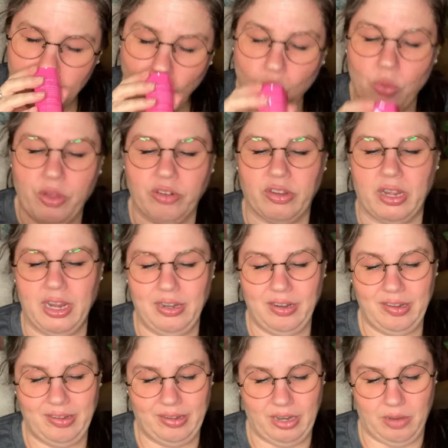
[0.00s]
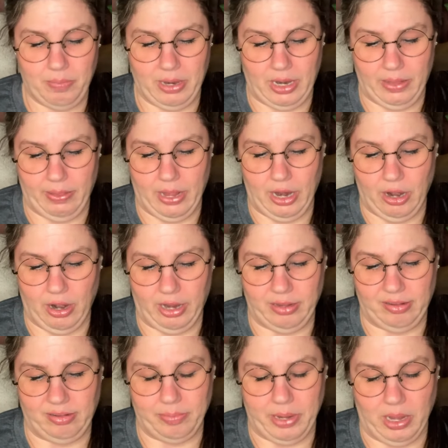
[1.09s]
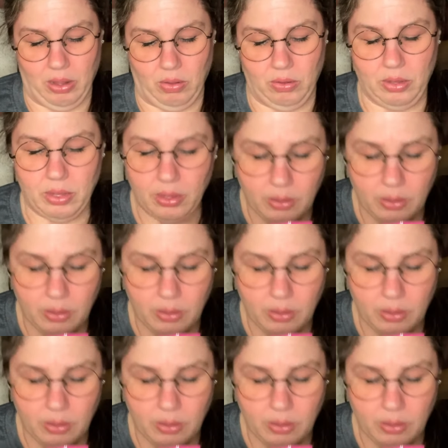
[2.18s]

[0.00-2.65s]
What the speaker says: Oh, there's a hint of cinnamon in there I smell.